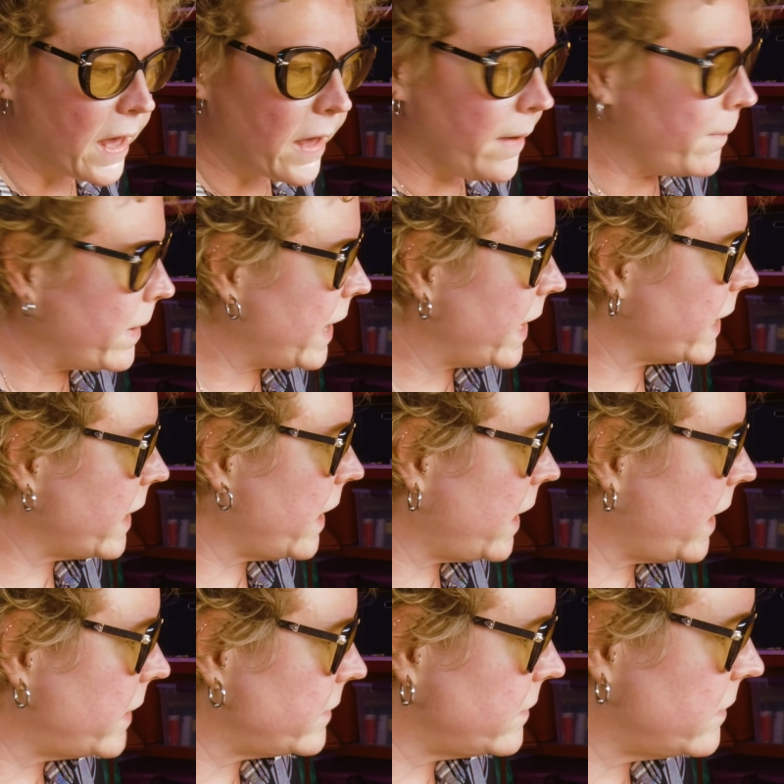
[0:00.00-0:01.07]
I
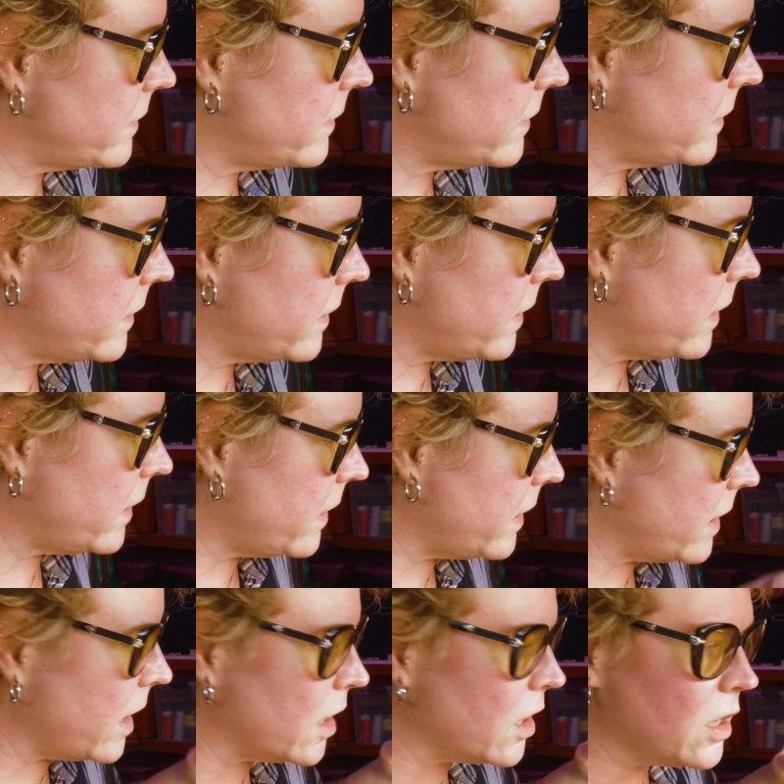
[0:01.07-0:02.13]
got
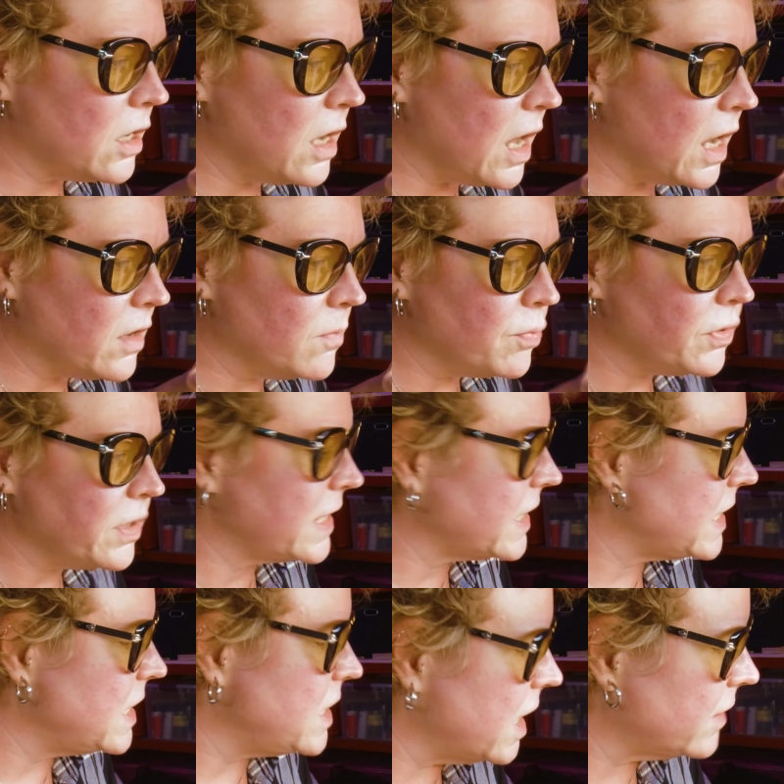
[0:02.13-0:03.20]
a
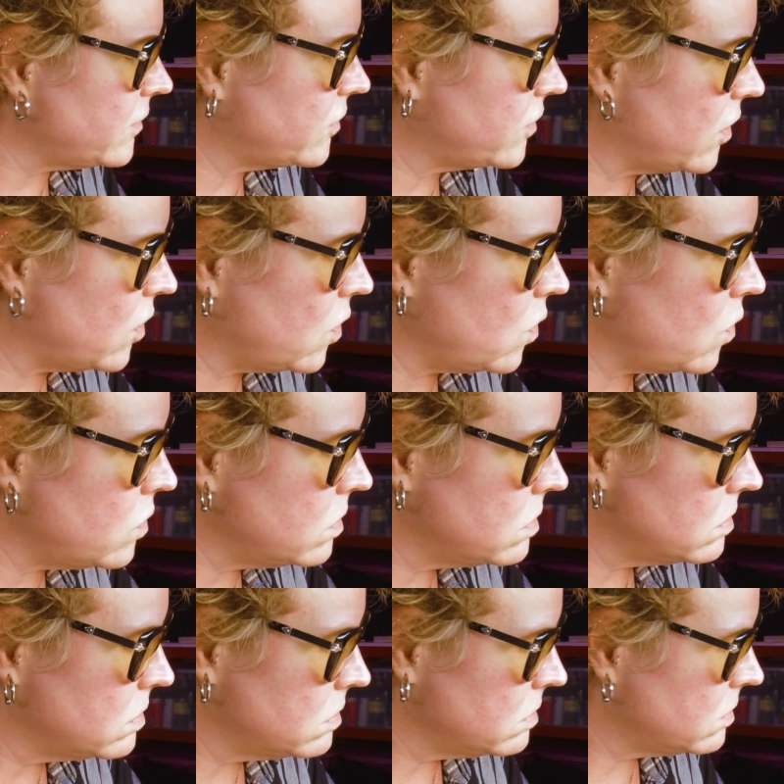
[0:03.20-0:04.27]
completely nutso
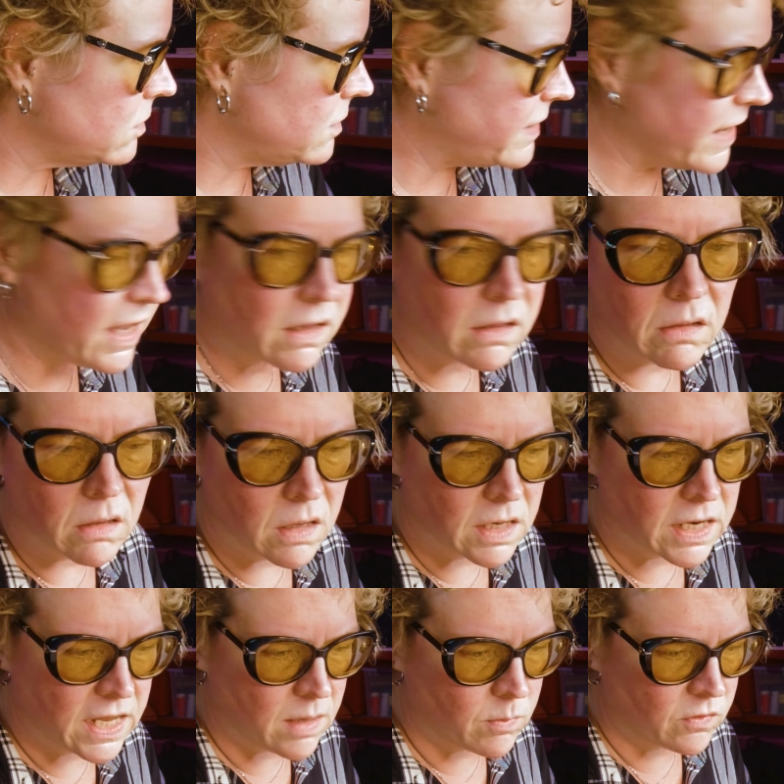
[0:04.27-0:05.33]
deck
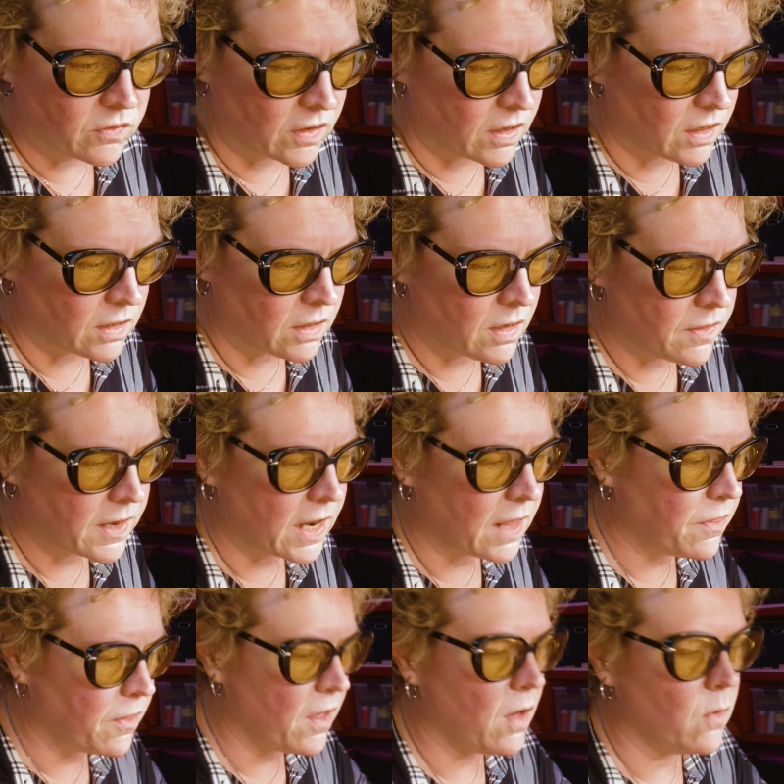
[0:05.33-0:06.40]
on Amazon that
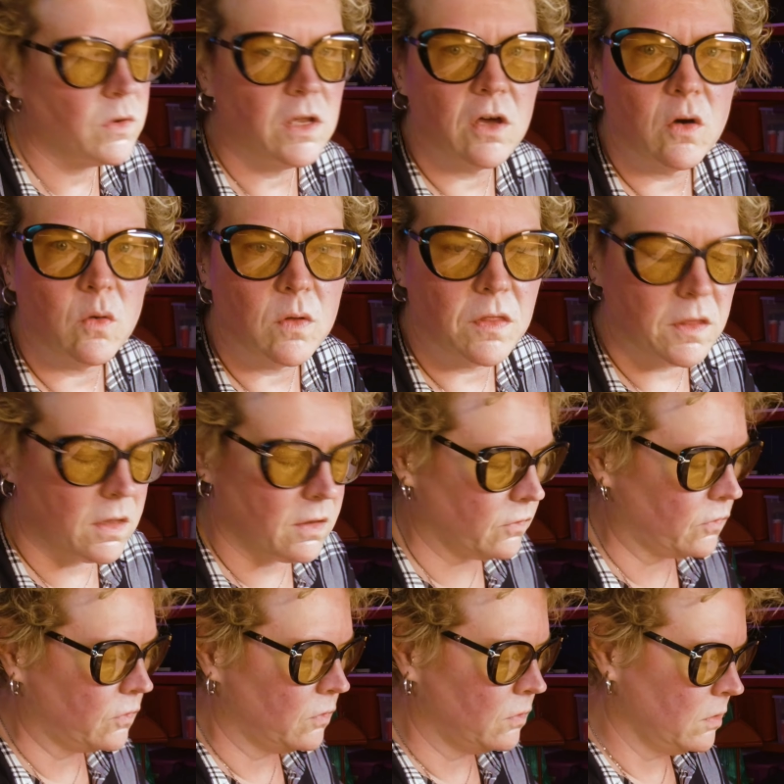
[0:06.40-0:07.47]
I thought would go with
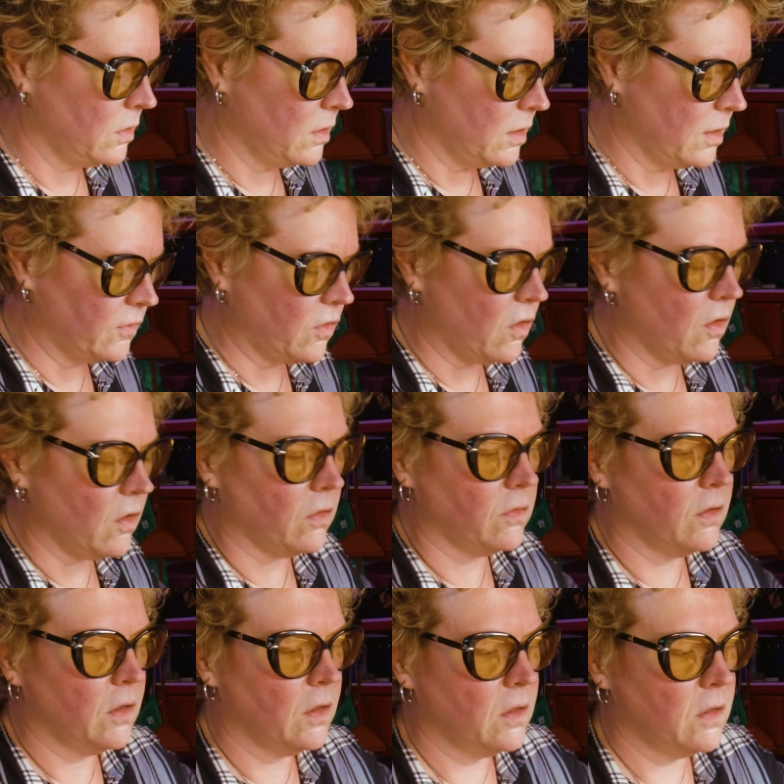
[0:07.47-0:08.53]
this. It's
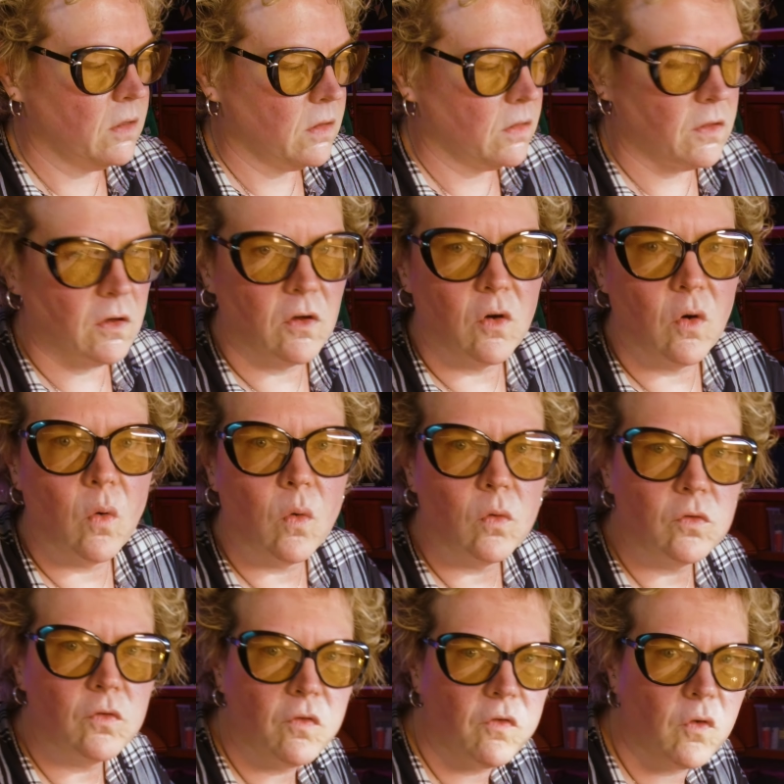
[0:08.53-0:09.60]
called the
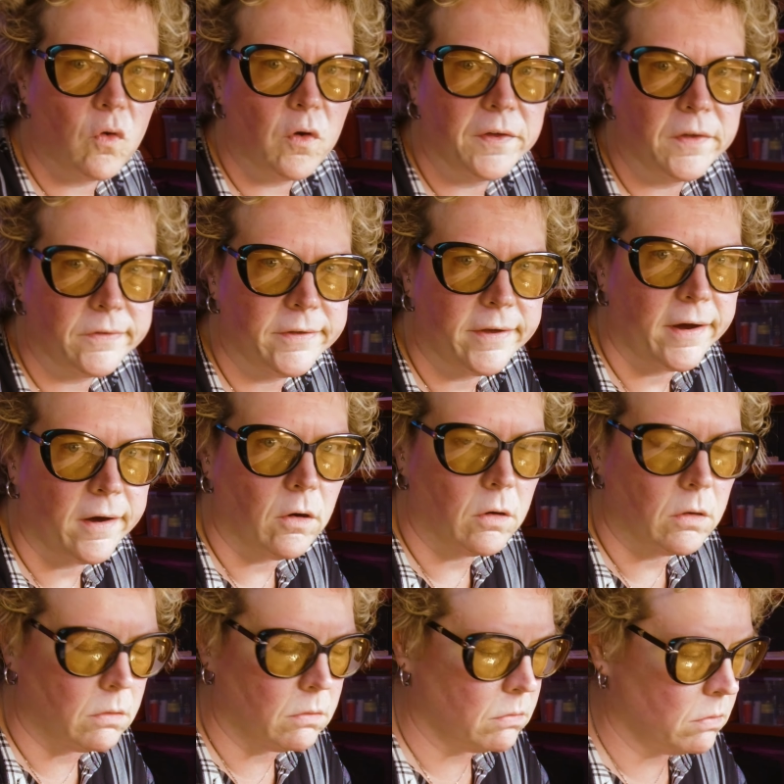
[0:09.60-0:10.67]
Gold Foil
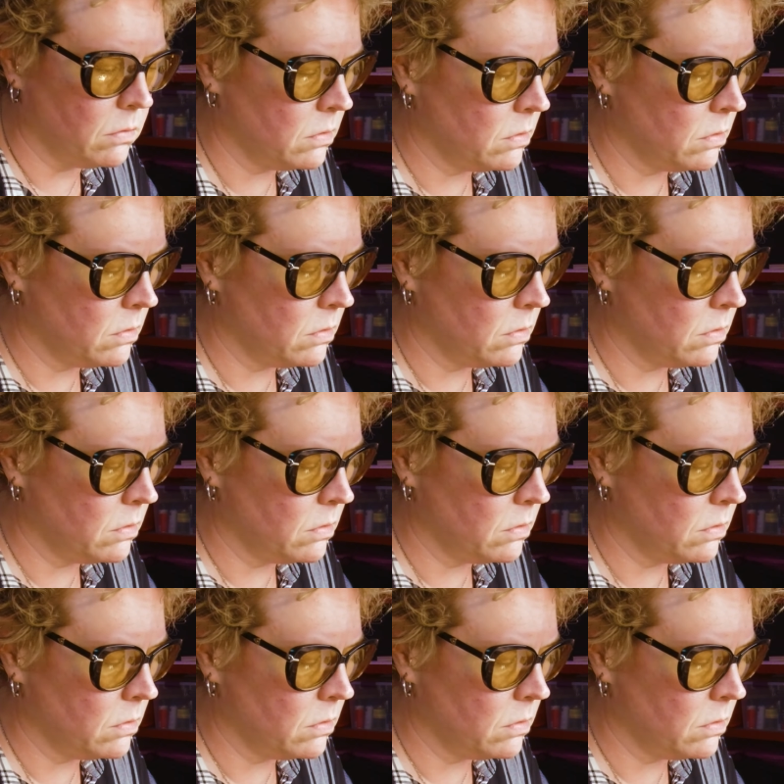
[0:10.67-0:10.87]
Tarot.